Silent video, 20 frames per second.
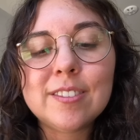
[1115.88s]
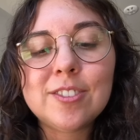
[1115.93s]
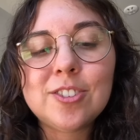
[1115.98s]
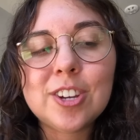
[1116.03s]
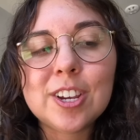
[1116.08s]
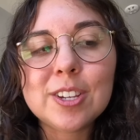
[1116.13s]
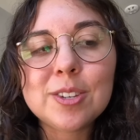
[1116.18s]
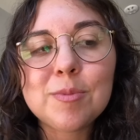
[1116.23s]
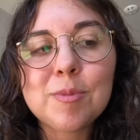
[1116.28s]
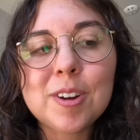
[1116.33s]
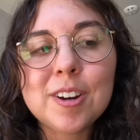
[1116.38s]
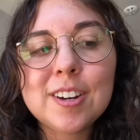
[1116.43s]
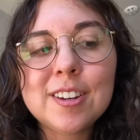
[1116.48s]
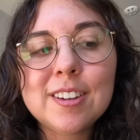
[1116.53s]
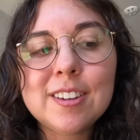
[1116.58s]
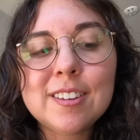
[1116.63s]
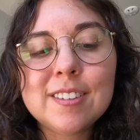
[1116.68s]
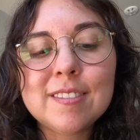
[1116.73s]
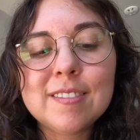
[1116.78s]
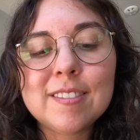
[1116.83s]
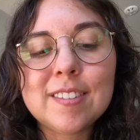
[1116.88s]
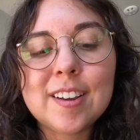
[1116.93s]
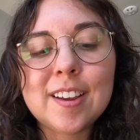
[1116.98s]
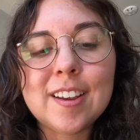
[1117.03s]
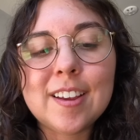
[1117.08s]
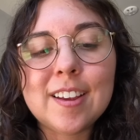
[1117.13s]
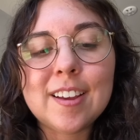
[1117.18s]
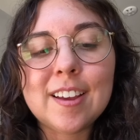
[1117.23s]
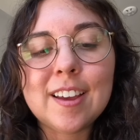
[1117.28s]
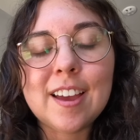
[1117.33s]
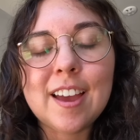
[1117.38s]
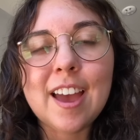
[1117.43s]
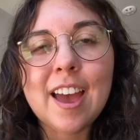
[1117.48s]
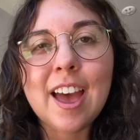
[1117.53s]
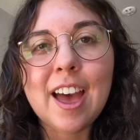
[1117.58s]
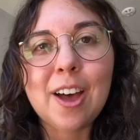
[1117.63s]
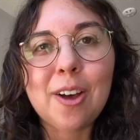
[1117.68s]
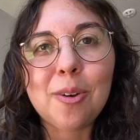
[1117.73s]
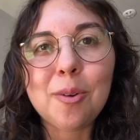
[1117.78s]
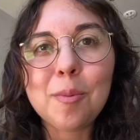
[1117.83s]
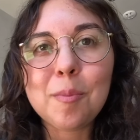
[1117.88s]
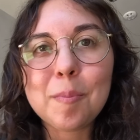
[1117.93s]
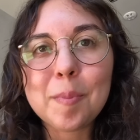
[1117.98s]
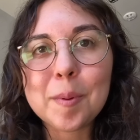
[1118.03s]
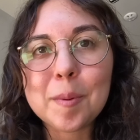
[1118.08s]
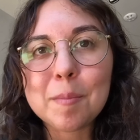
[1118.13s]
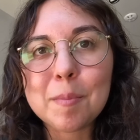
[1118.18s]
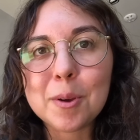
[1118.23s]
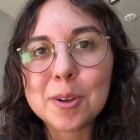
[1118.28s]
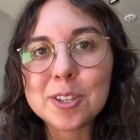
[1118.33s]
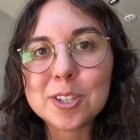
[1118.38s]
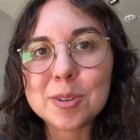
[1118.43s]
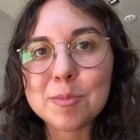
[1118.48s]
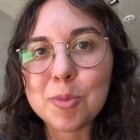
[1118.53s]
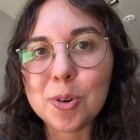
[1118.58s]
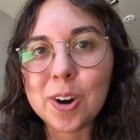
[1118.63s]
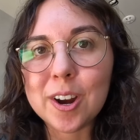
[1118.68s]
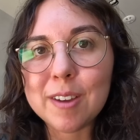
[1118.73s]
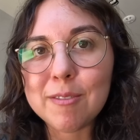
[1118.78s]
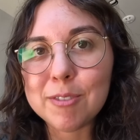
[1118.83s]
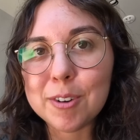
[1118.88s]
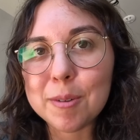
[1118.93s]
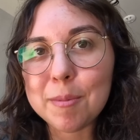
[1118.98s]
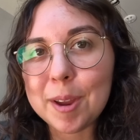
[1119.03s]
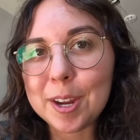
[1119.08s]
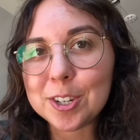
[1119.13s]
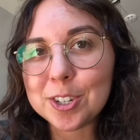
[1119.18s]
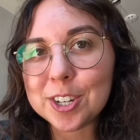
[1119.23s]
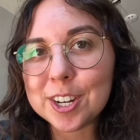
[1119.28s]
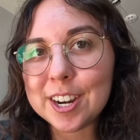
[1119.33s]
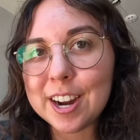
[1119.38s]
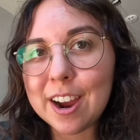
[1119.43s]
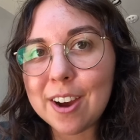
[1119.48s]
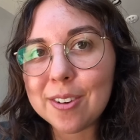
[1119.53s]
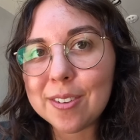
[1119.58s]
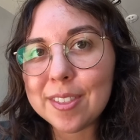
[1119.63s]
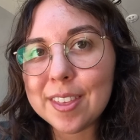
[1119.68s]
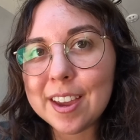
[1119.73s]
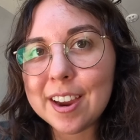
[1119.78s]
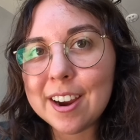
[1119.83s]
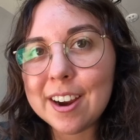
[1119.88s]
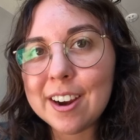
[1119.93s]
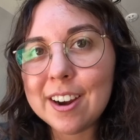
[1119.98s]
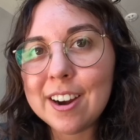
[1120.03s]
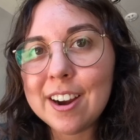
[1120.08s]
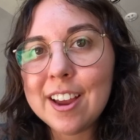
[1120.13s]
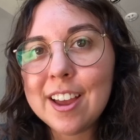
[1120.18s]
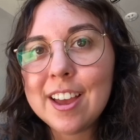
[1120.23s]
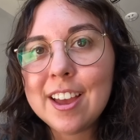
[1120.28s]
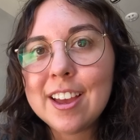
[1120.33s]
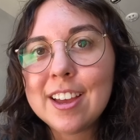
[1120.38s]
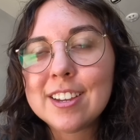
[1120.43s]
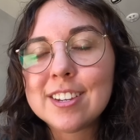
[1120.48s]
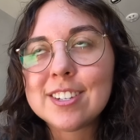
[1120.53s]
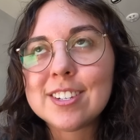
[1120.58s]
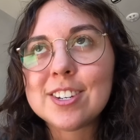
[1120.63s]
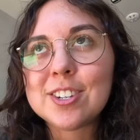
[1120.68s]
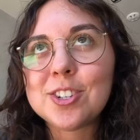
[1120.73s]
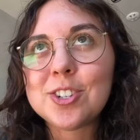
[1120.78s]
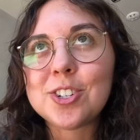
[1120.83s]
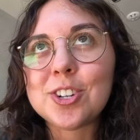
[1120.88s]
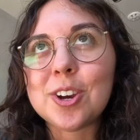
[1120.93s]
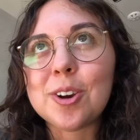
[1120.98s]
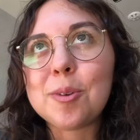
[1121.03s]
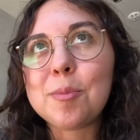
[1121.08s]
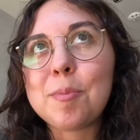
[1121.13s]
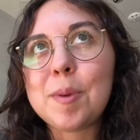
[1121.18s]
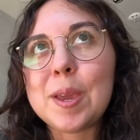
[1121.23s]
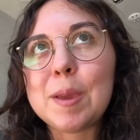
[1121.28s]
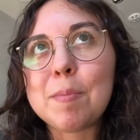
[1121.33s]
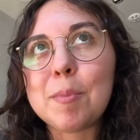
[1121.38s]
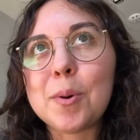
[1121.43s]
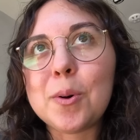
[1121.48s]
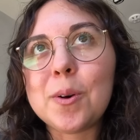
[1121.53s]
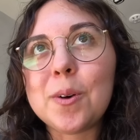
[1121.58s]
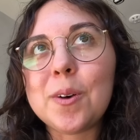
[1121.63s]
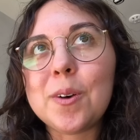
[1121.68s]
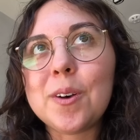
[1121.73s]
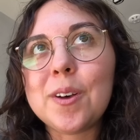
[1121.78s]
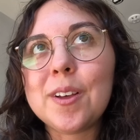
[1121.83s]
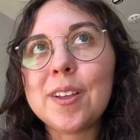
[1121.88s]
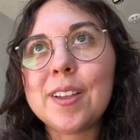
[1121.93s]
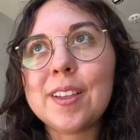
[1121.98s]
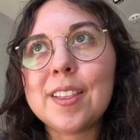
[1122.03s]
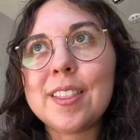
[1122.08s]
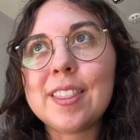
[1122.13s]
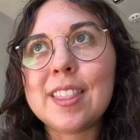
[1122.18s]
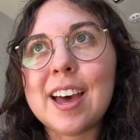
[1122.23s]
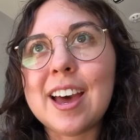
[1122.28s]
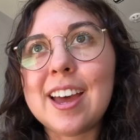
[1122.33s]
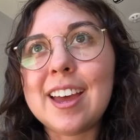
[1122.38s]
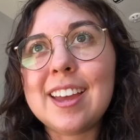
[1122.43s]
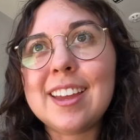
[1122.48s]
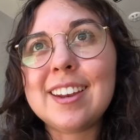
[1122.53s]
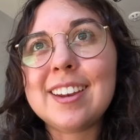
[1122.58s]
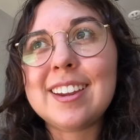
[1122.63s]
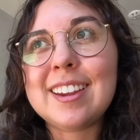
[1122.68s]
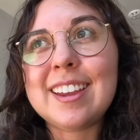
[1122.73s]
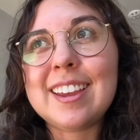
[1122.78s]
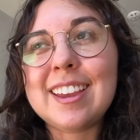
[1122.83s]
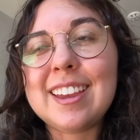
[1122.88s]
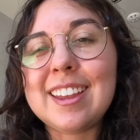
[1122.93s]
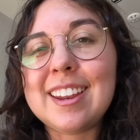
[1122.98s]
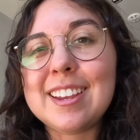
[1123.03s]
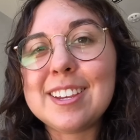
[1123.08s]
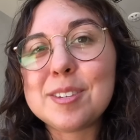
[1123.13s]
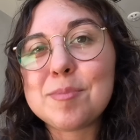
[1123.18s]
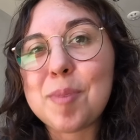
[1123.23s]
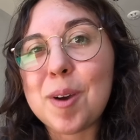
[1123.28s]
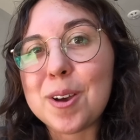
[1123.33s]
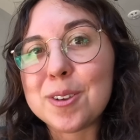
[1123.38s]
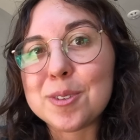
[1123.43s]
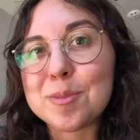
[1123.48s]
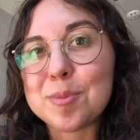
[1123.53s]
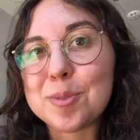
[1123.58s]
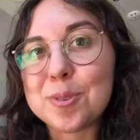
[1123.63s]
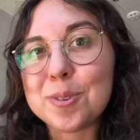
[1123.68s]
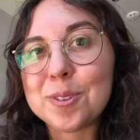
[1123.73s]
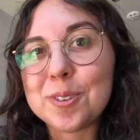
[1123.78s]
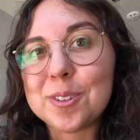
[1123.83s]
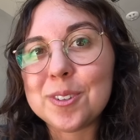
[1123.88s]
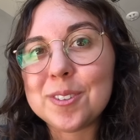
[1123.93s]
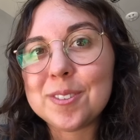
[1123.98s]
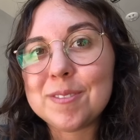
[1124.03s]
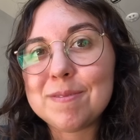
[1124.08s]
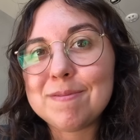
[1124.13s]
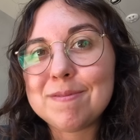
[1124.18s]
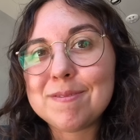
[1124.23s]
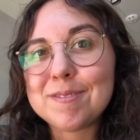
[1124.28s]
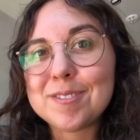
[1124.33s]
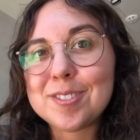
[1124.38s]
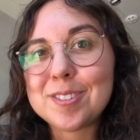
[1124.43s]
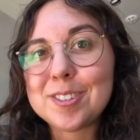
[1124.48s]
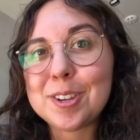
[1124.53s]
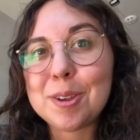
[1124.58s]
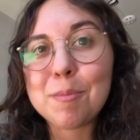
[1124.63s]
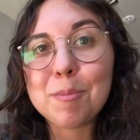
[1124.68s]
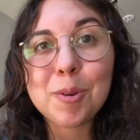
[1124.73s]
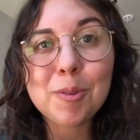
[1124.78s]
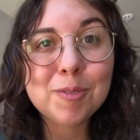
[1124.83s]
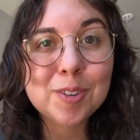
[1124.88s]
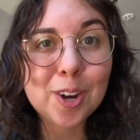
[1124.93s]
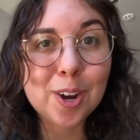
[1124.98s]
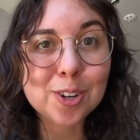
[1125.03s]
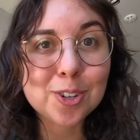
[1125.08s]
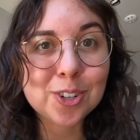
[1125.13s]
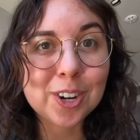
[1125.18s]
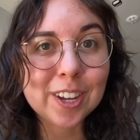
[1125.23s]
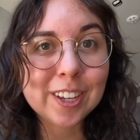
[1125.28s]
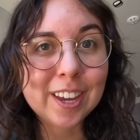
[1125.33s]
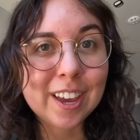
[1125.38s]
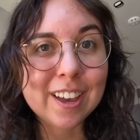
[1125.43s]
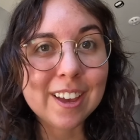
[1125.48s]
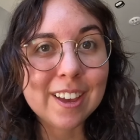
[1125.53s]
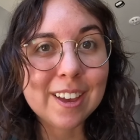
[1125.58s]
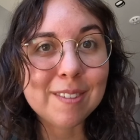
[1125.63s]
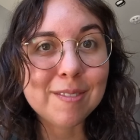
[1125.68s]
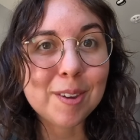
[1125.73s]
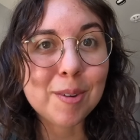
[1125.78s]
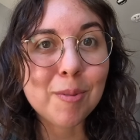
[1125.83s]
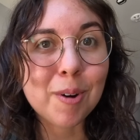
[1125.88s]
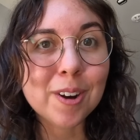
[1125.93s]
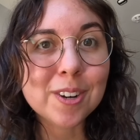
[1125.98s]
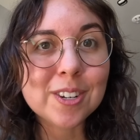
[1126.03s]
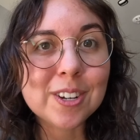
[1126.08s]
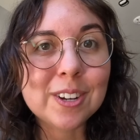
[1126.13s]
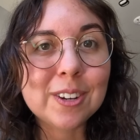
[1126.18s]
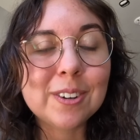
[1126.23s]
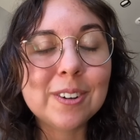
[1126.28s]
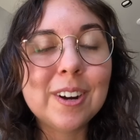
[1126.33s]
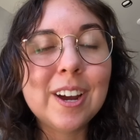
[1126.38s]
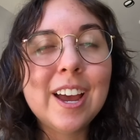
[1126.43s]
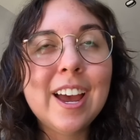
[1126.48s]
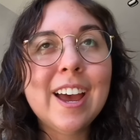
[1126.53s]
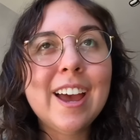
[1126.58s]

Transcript: just want to help put some more information out there to show people that it is possible to move to Australia if you want to.